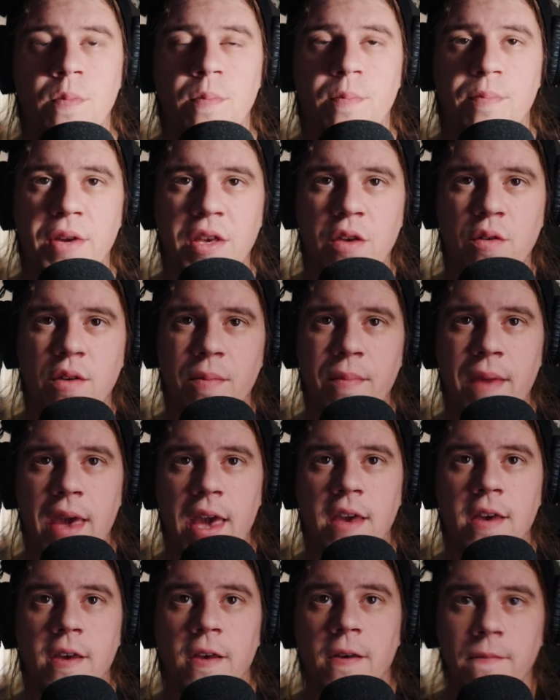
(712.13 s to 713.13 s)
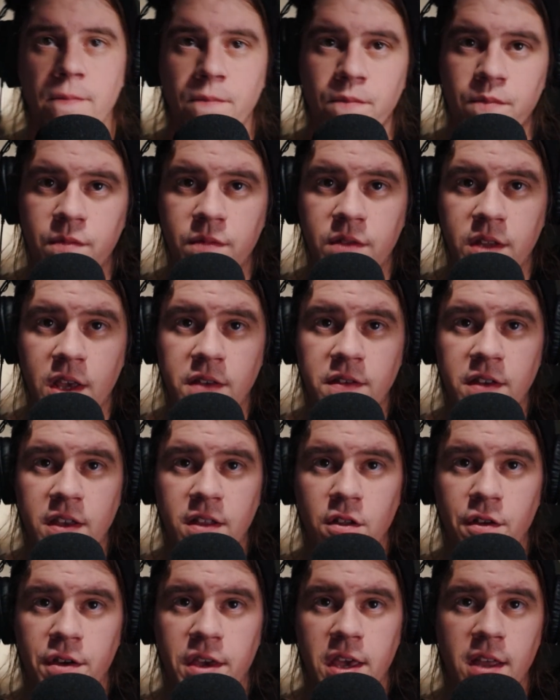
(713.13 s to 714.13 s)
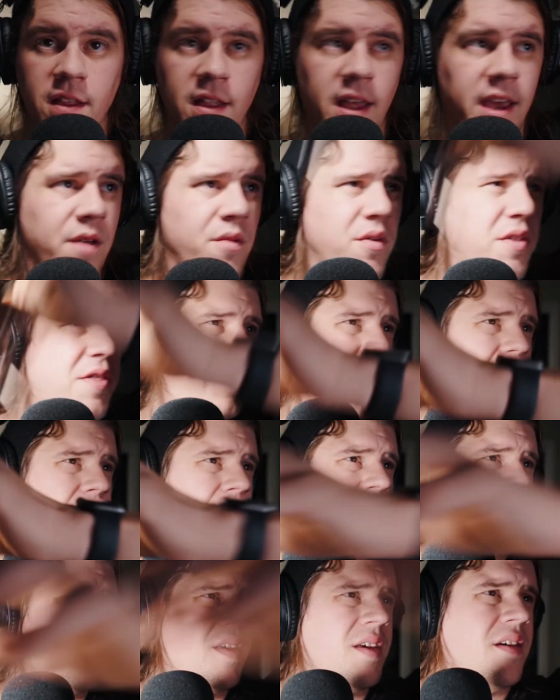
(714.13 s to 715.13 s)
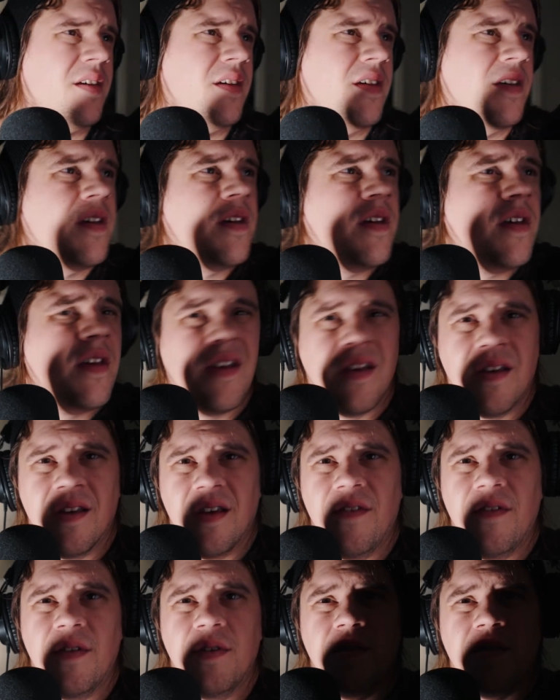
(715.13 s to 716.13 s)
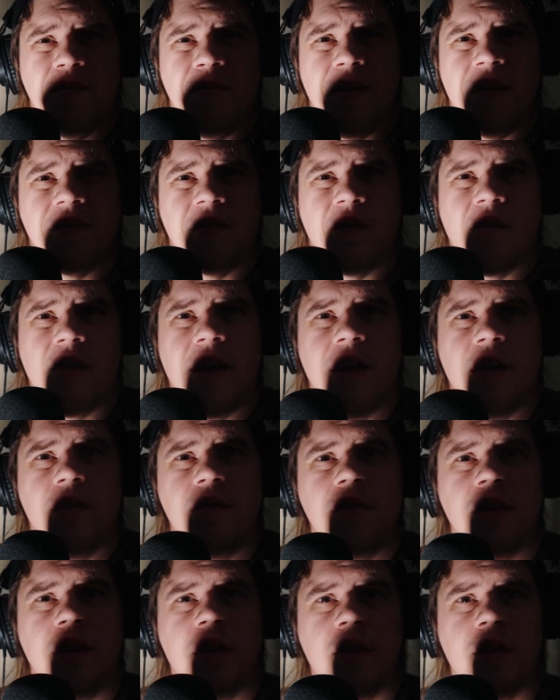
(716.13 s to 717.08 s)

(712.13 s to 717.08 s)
But you can make decent looking light with them if you just mess around,